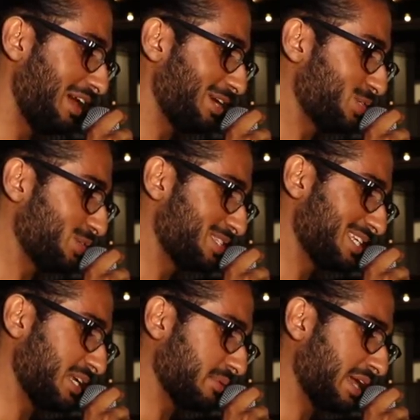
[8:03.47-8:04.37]
I should
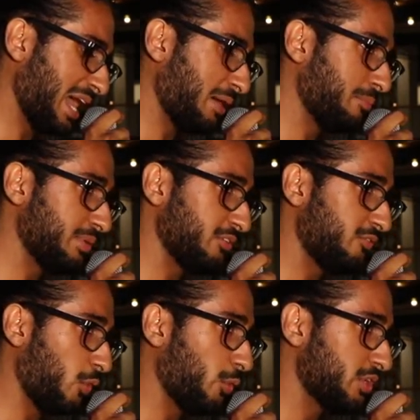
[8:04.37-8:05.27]
set up camp
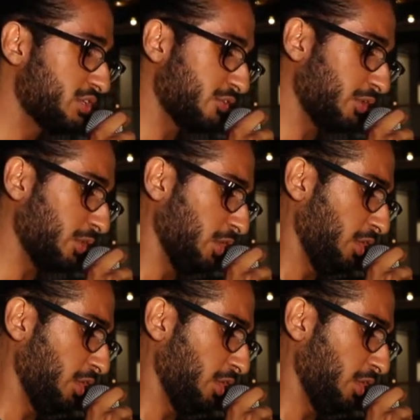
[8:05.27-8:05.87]
and forge for.